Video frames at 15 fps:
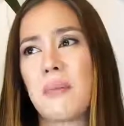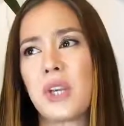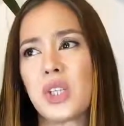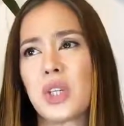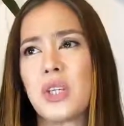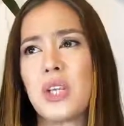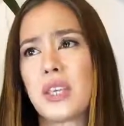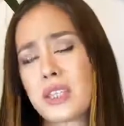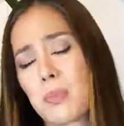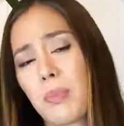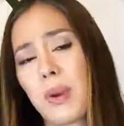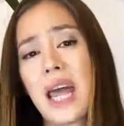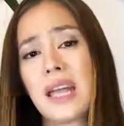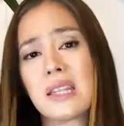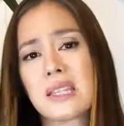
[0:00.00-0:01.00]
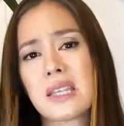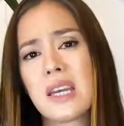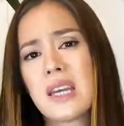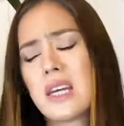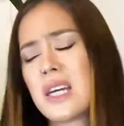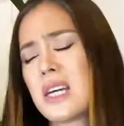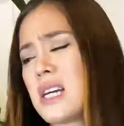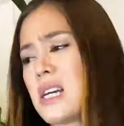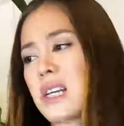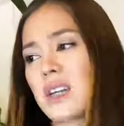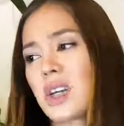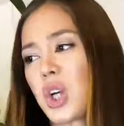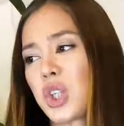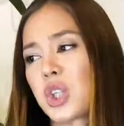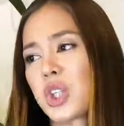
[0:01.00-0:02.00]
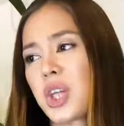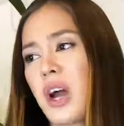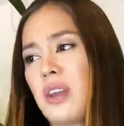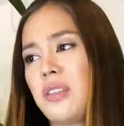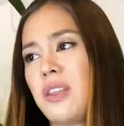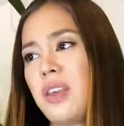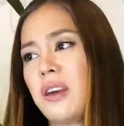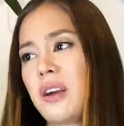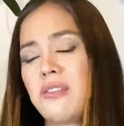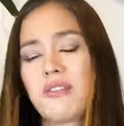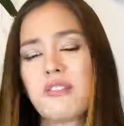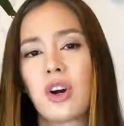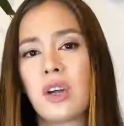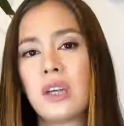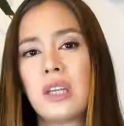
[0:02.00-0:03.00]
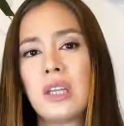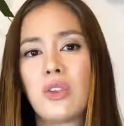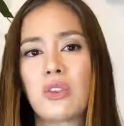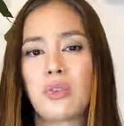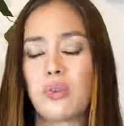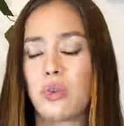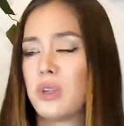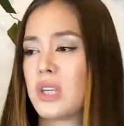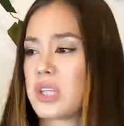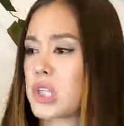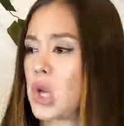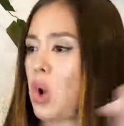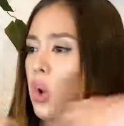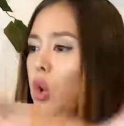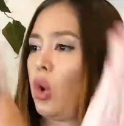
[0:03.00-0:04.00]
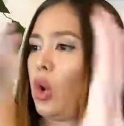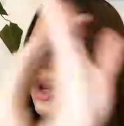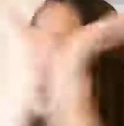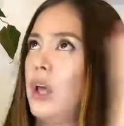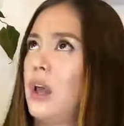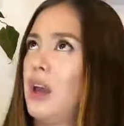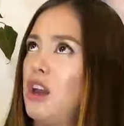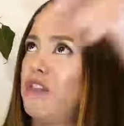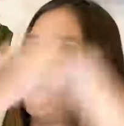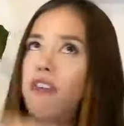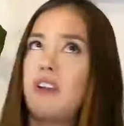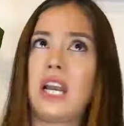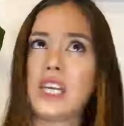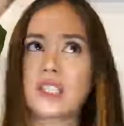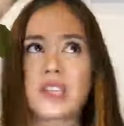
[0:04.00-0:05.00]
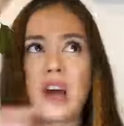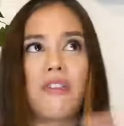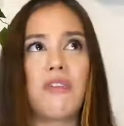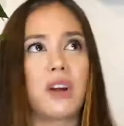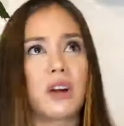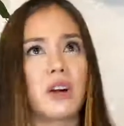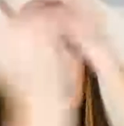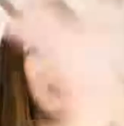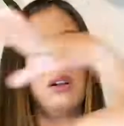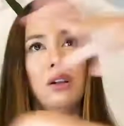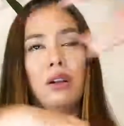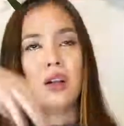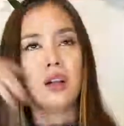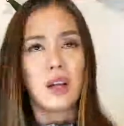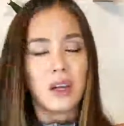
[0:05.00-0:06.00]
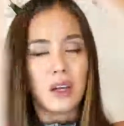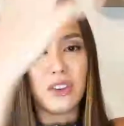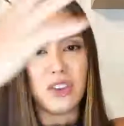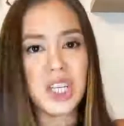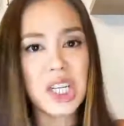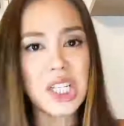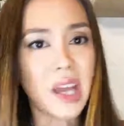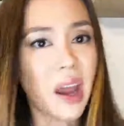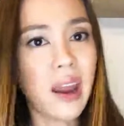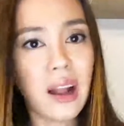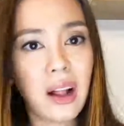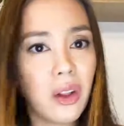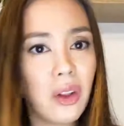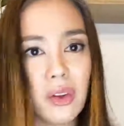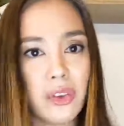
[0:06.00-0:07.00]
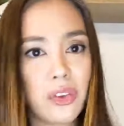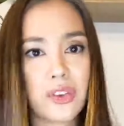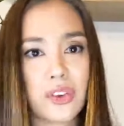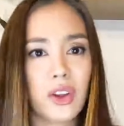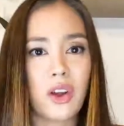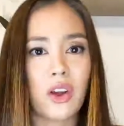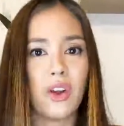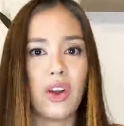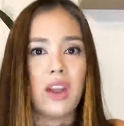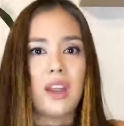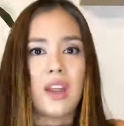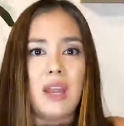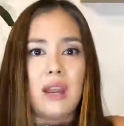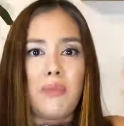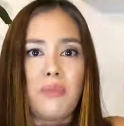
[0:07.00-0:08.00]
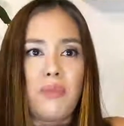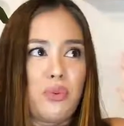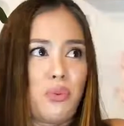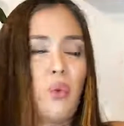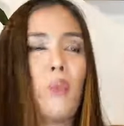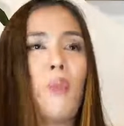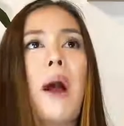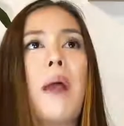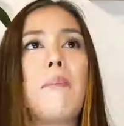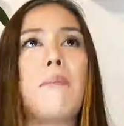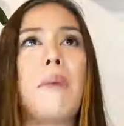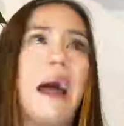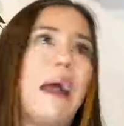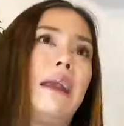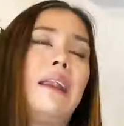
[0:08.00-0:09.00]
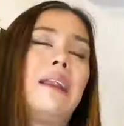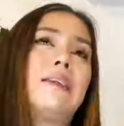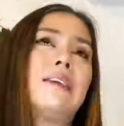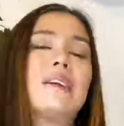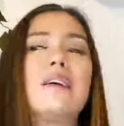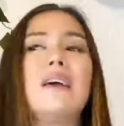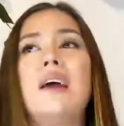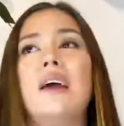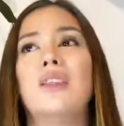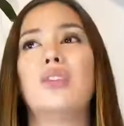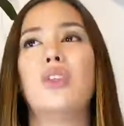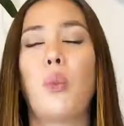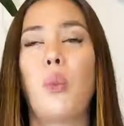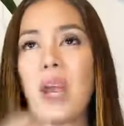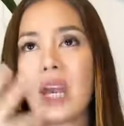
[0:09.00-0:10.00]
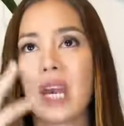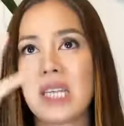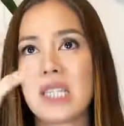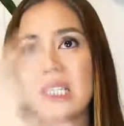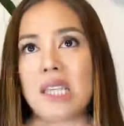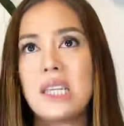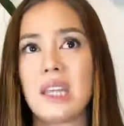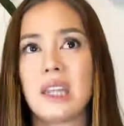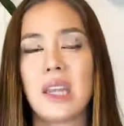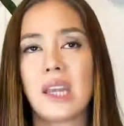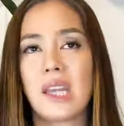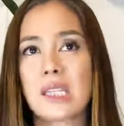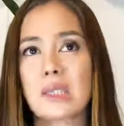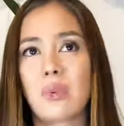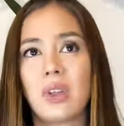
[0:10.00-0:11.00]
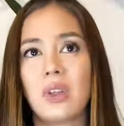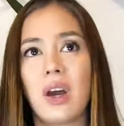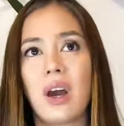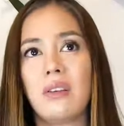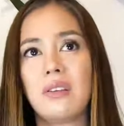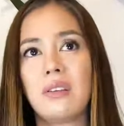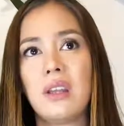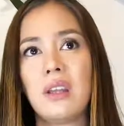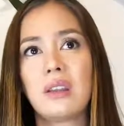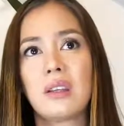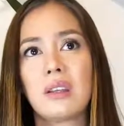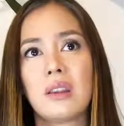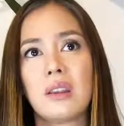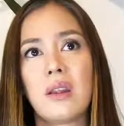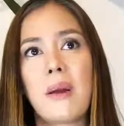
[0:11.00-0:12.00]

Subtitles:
mention? Yes, plant. Gosh, I think I've gone in through this whole philosophical details through my mind and the way I see things, but I think that